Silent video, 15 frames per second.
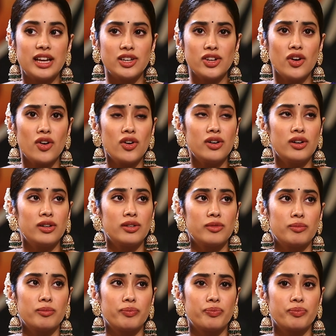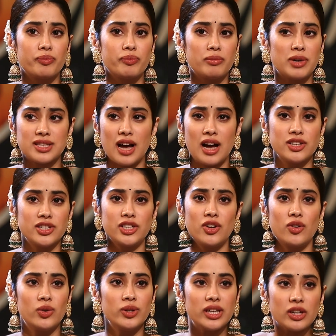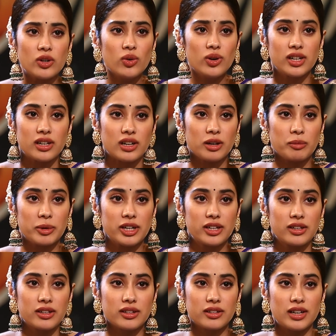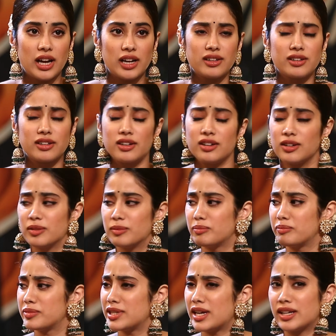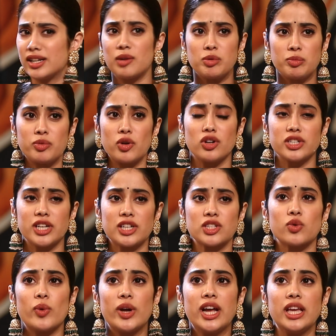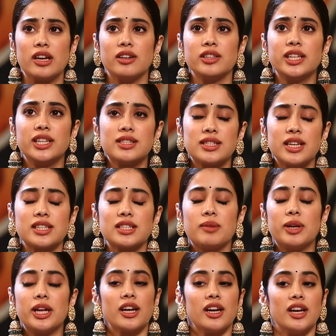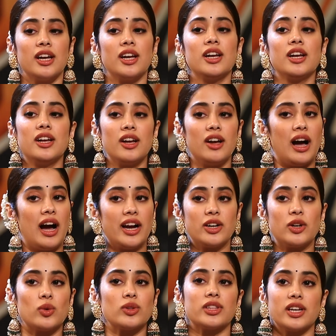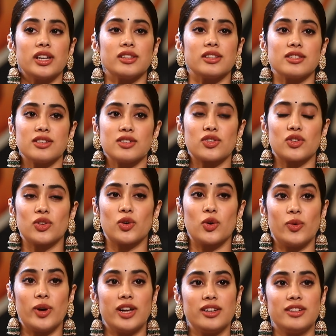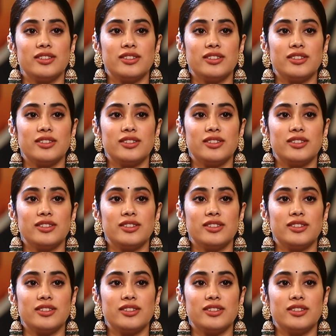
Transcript: you're massaging your own ego a little bit and setting up a project. So when I hear these things, I'm like, I don't think this is going to go well.